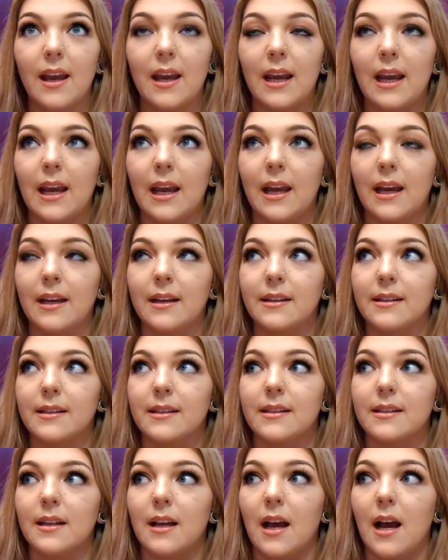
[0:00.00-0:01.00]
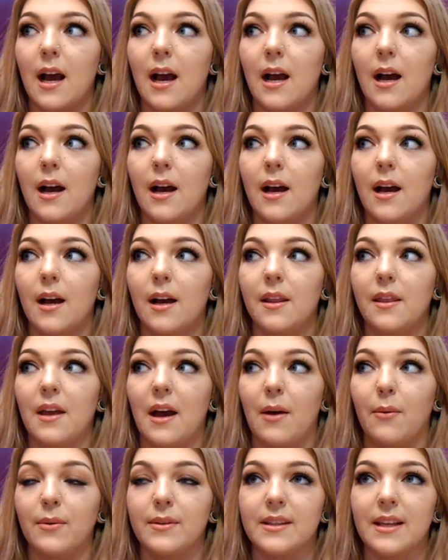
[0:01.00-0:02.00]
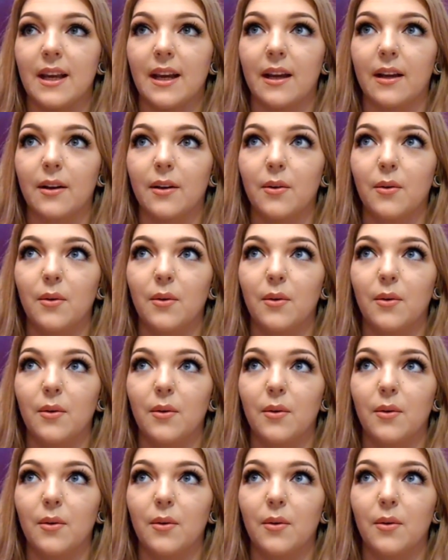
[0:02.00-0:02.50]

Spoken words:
and that was like